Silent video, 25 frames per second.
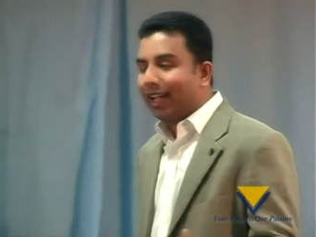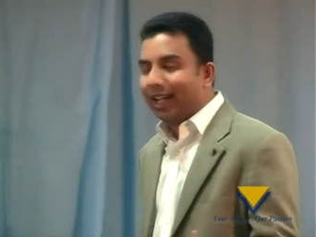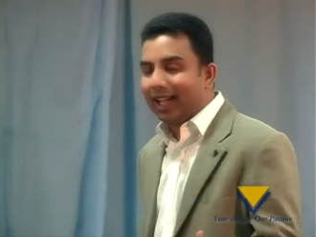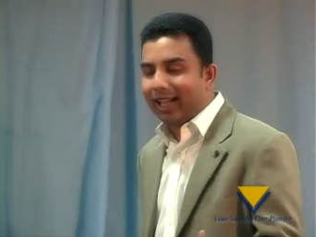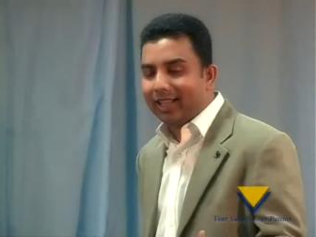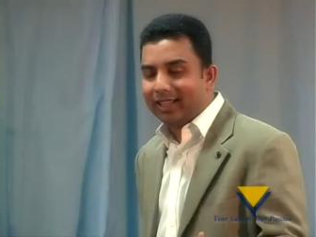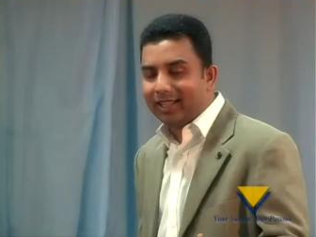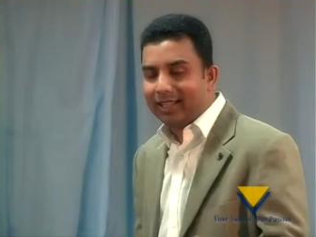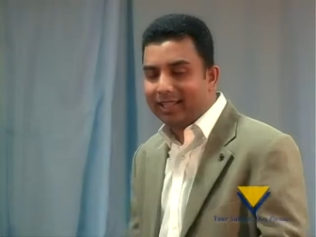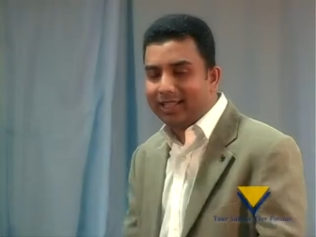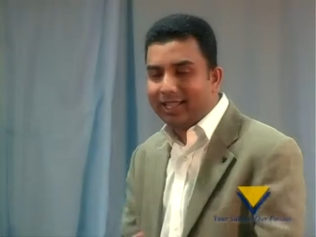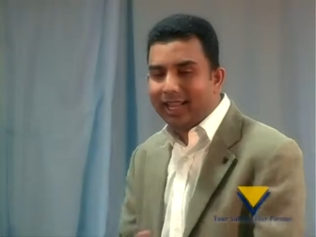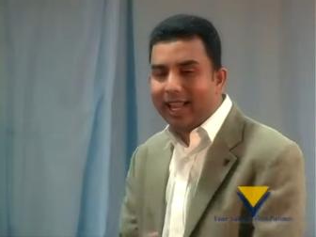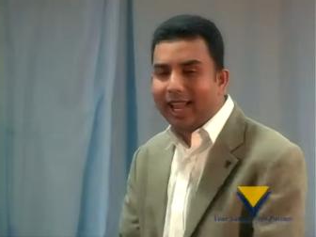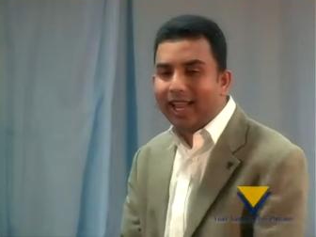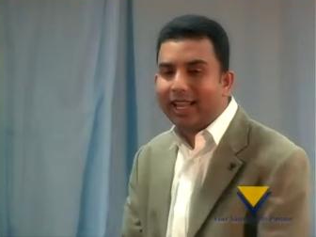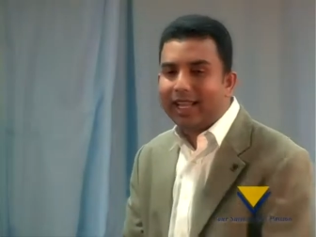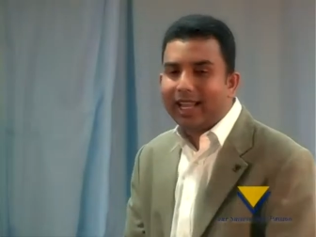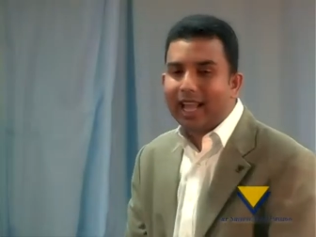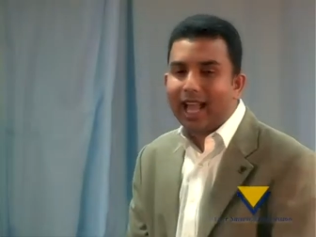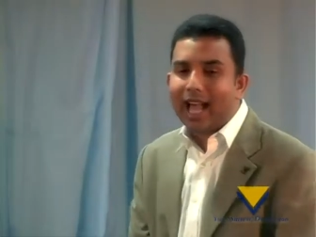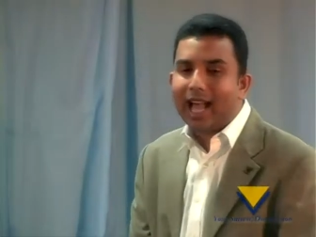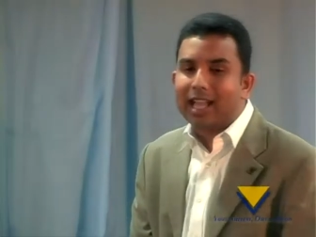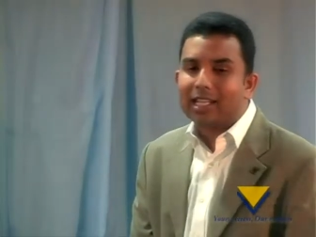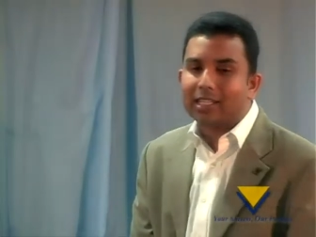And this
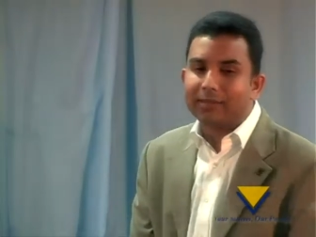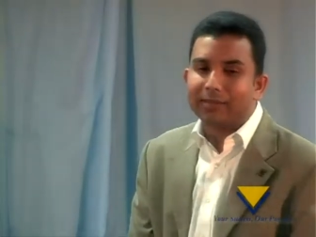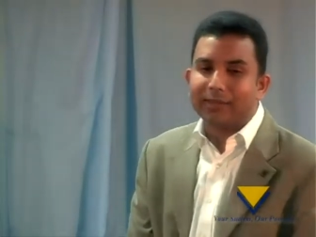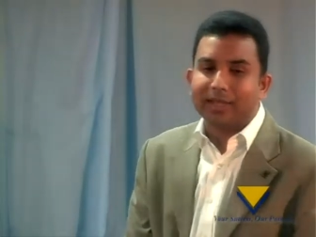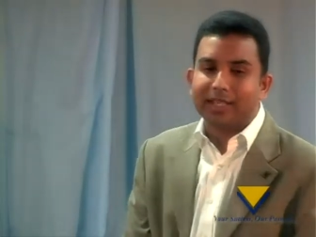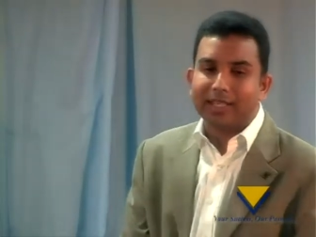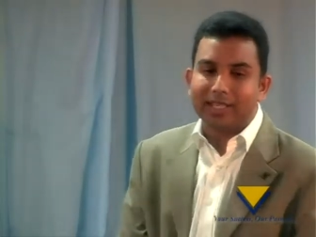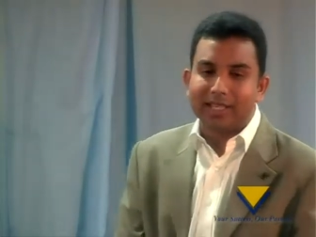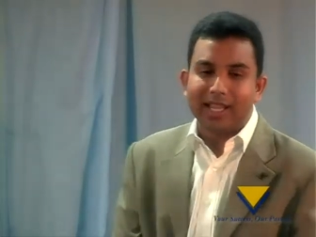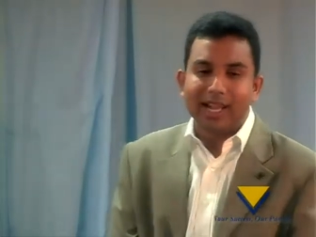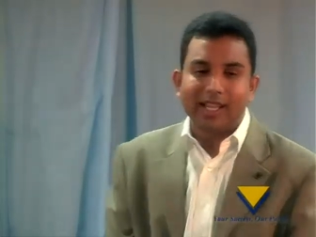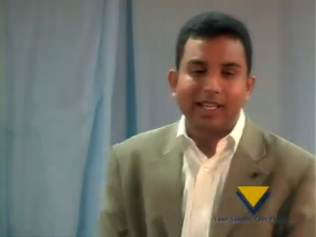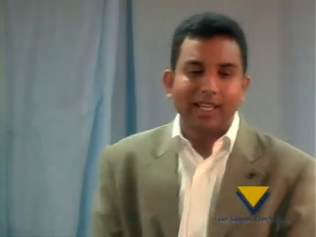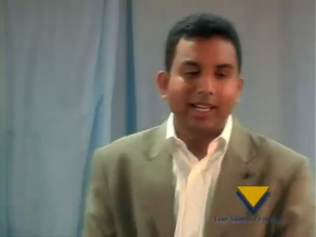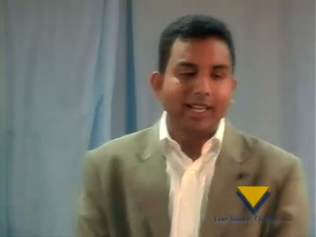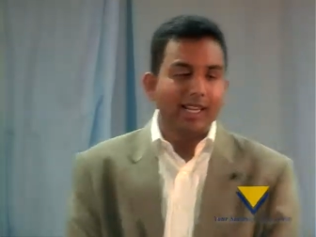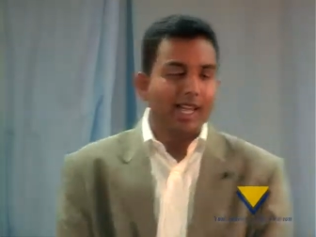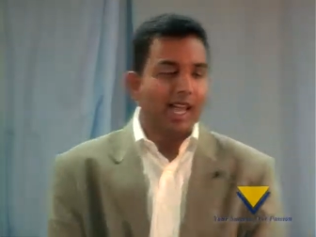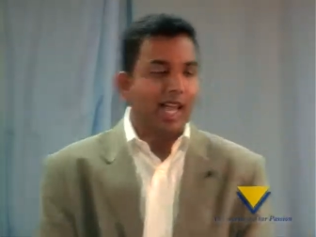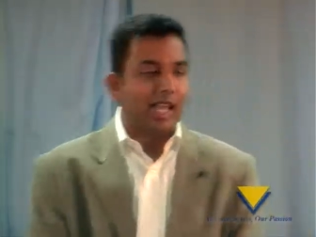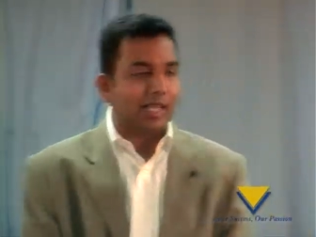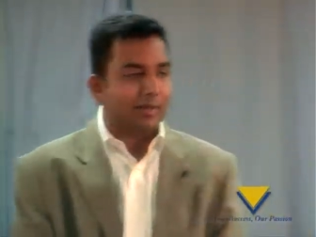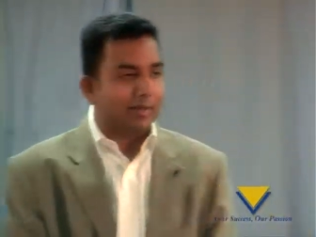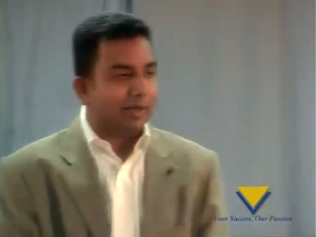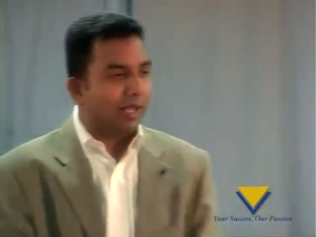lady asked me, this young lady
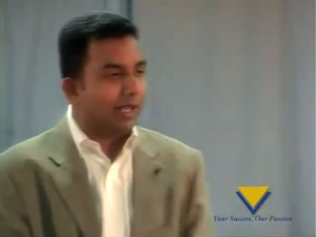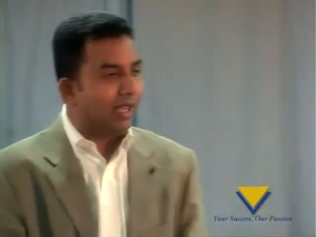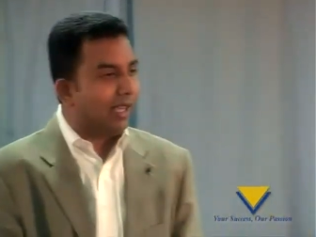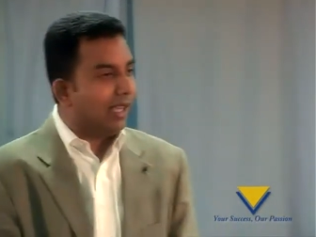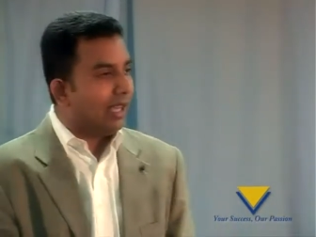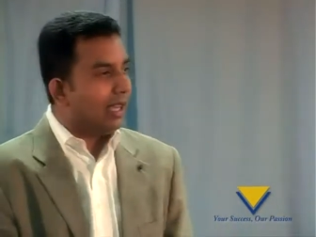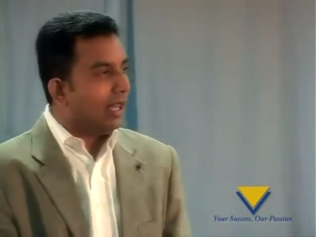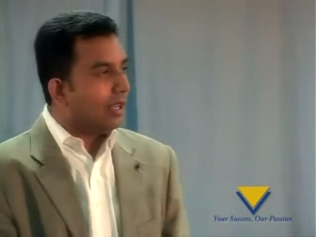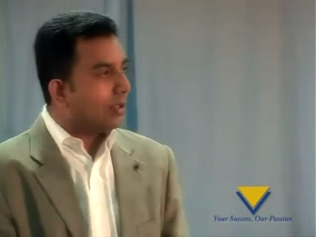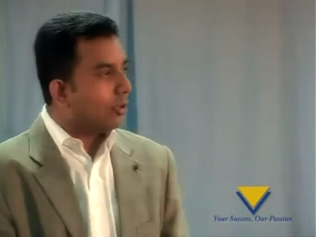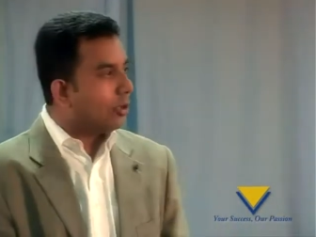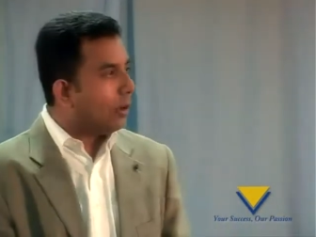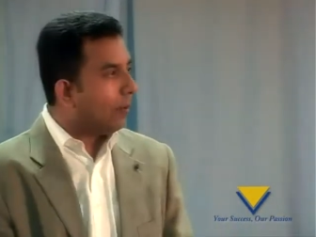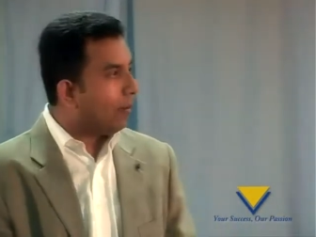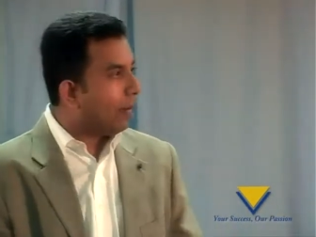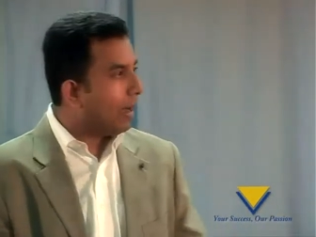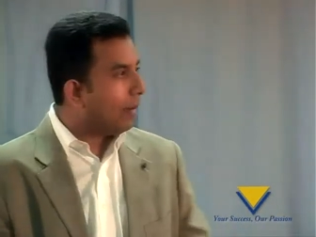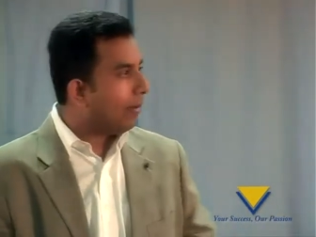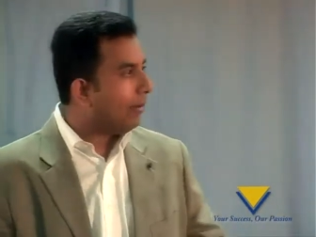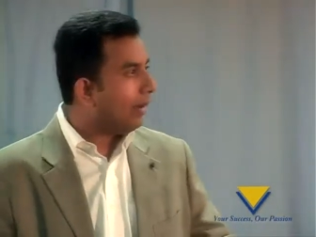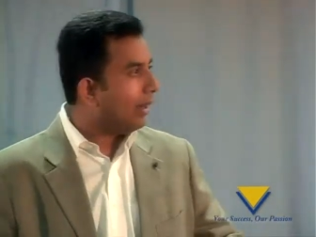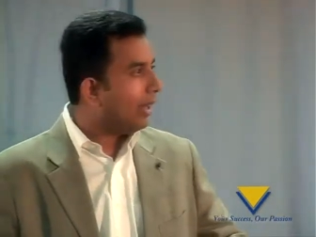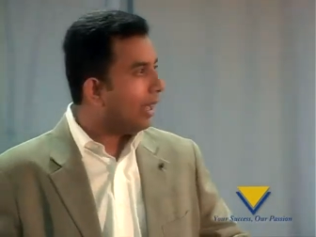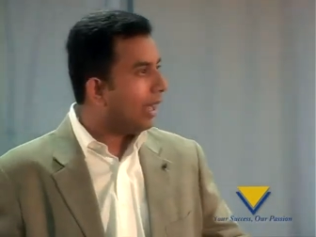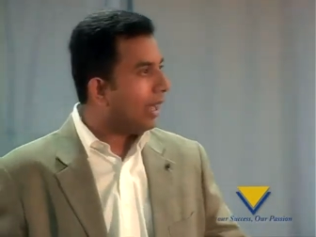asked me, so
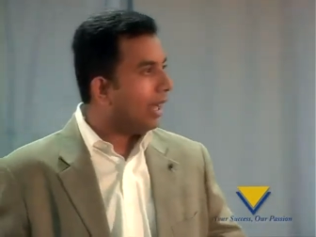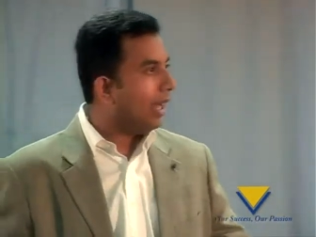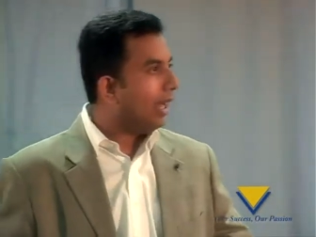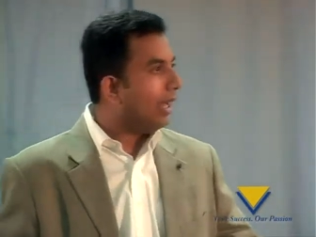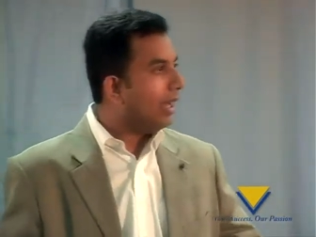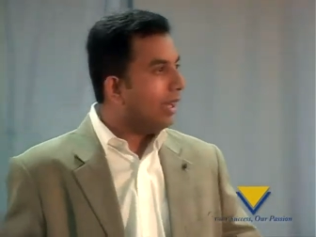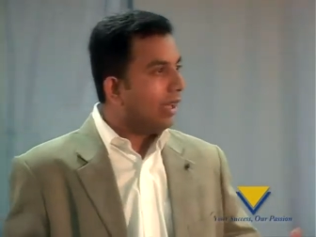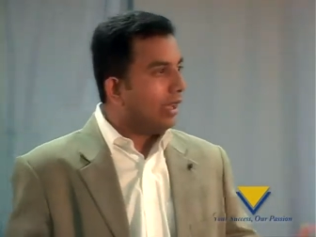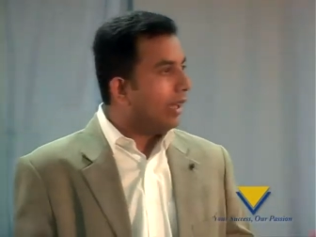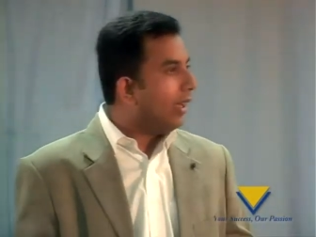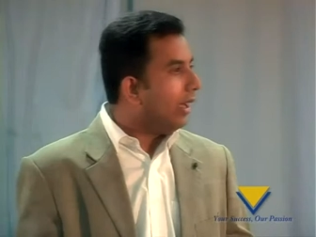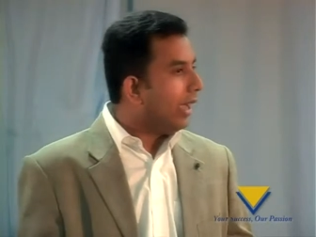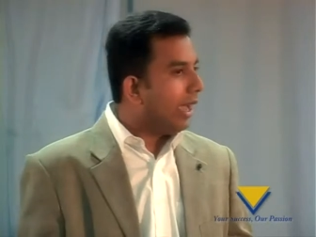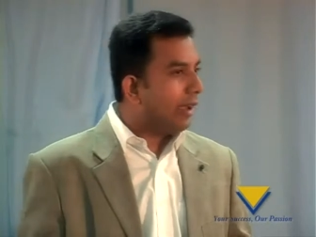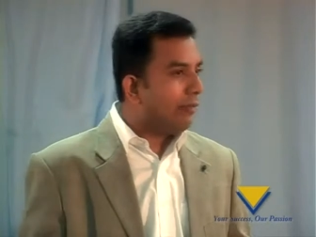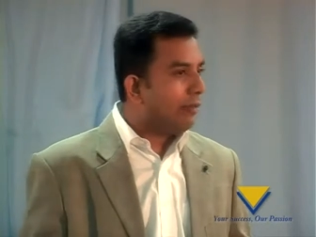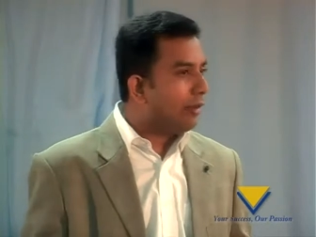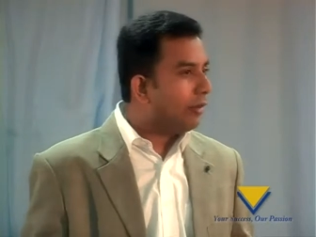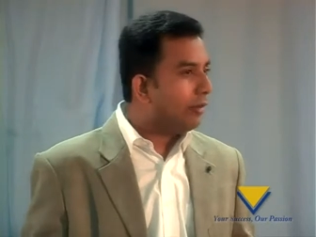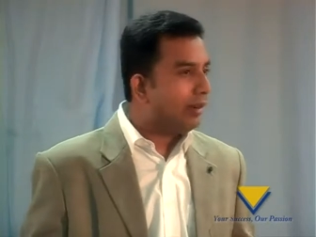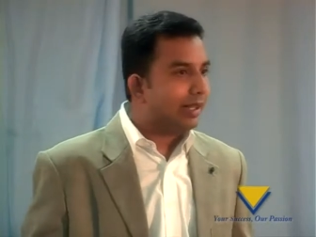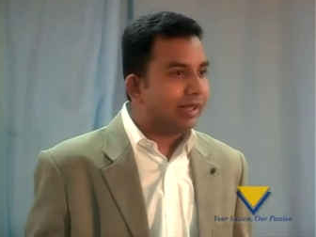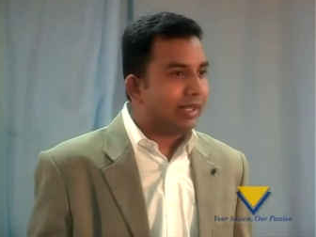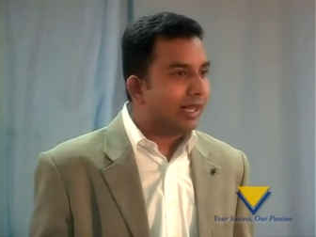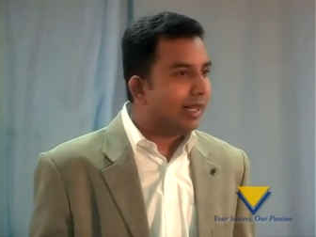Patman, have
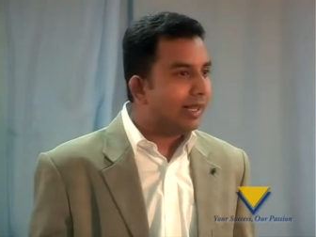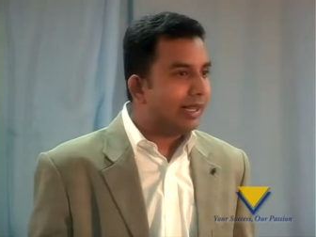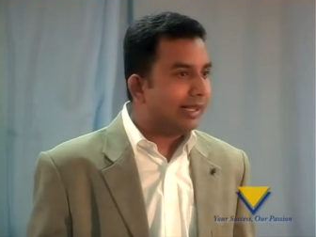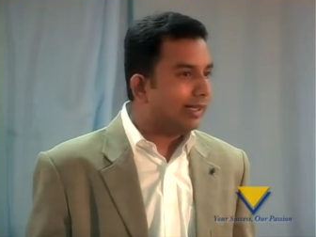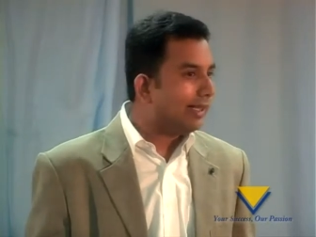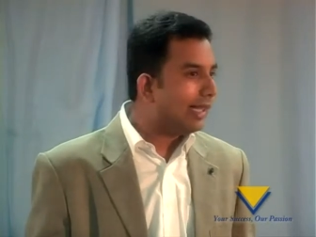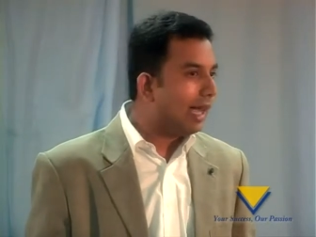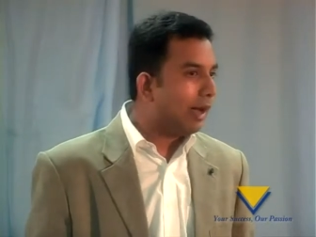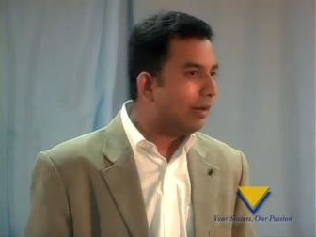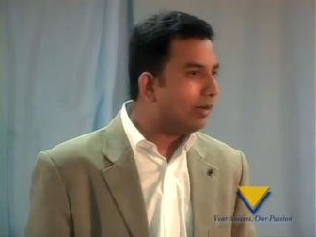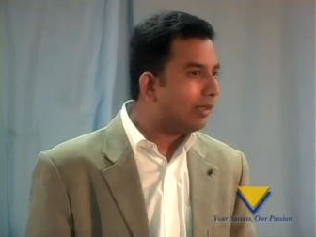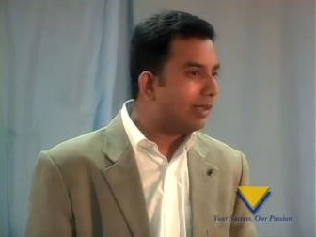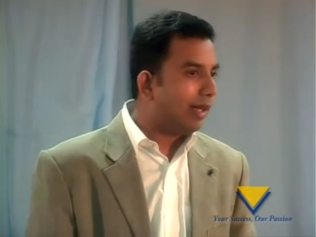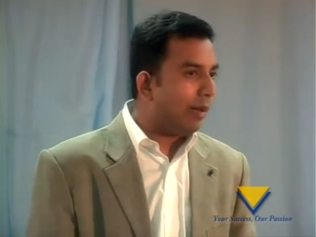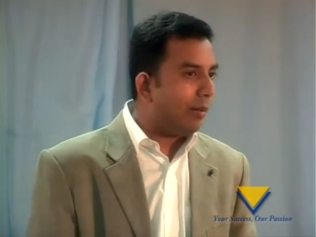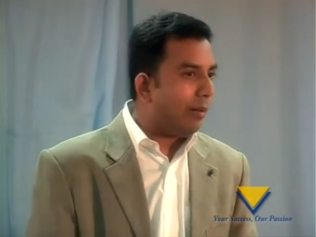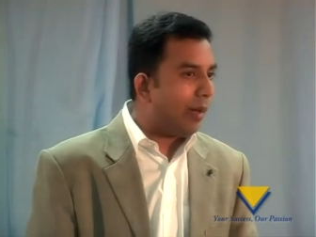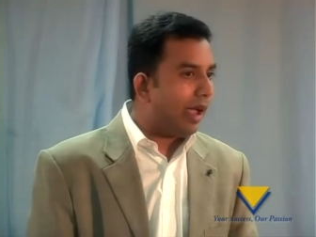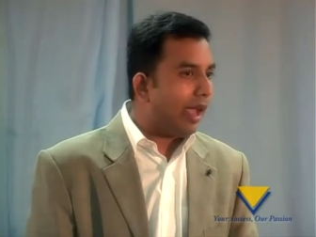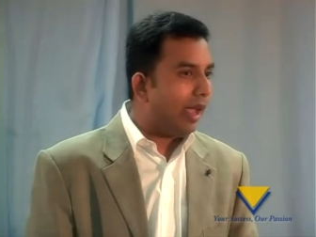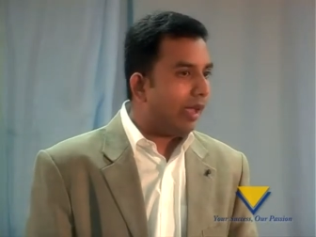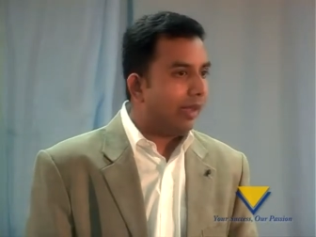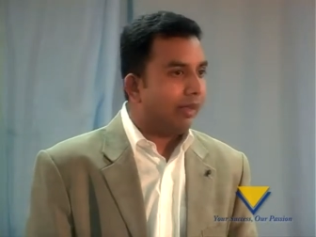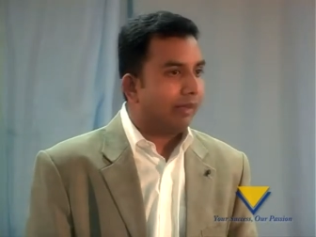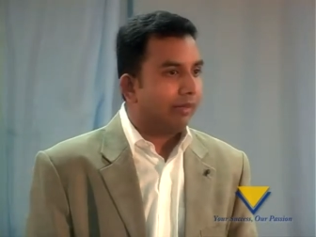you written this down
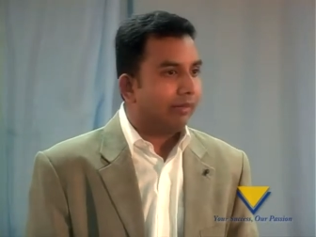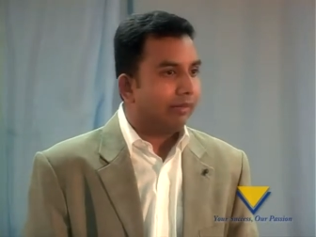somewhere?